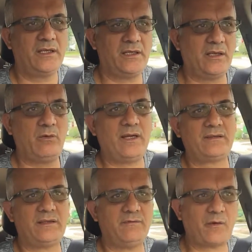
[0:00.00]
kilowatt
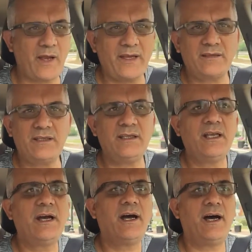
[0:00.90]
variety,
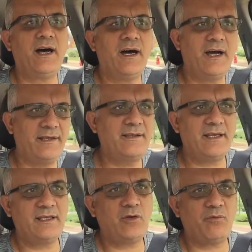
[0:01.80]
uh, and
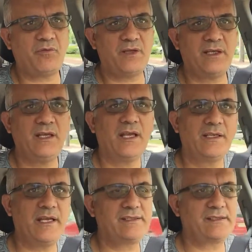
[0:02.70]
then hopefully
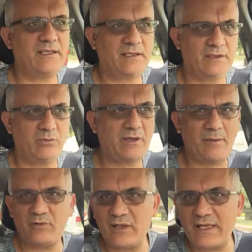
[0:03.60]
next year it will
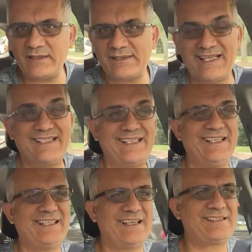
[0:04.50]
come to United States
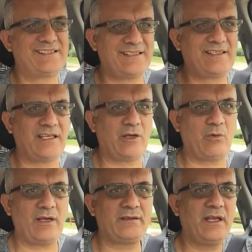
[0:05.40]
in the 60
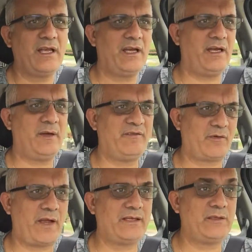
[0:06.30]
kilowatt uh,
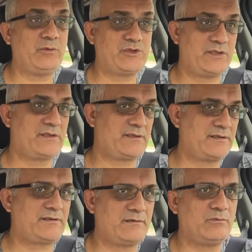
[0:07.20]
variety, which
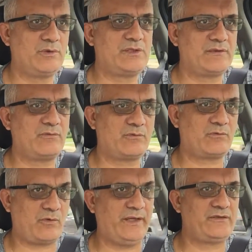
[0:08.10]
is which is
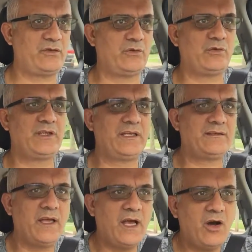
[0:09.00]
great. So you get
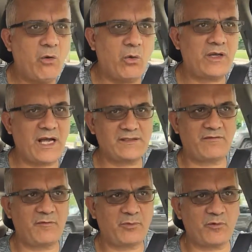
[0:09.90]
all kinds
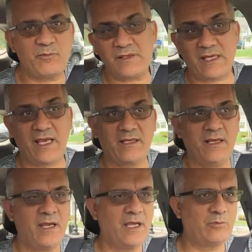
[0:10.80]
of improvements, and
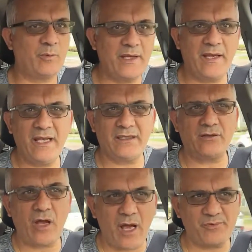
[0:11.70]
it will be
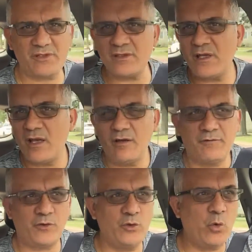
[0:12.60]
another option
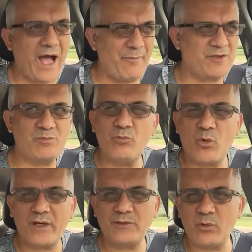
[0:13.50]
for you. How much
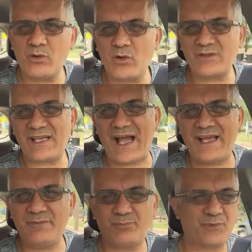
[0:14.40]
more it will cost?
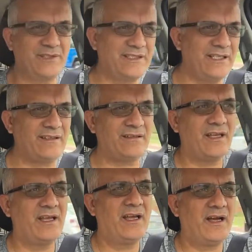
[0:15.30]
I predict
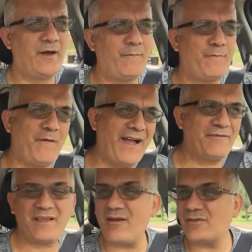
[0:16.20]
uh,
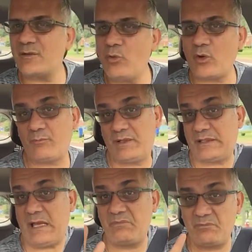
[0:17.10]
5,000 more, but
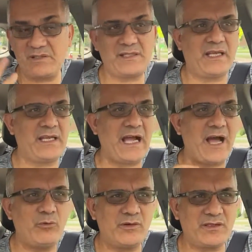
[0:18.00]
I've been mistaken.
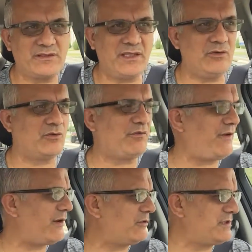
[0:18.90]
I will continue to
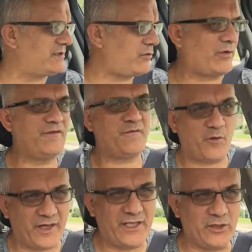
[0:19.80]
follow this story
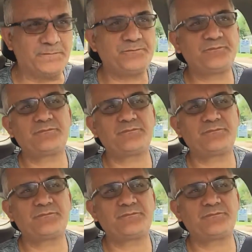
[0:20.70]
for you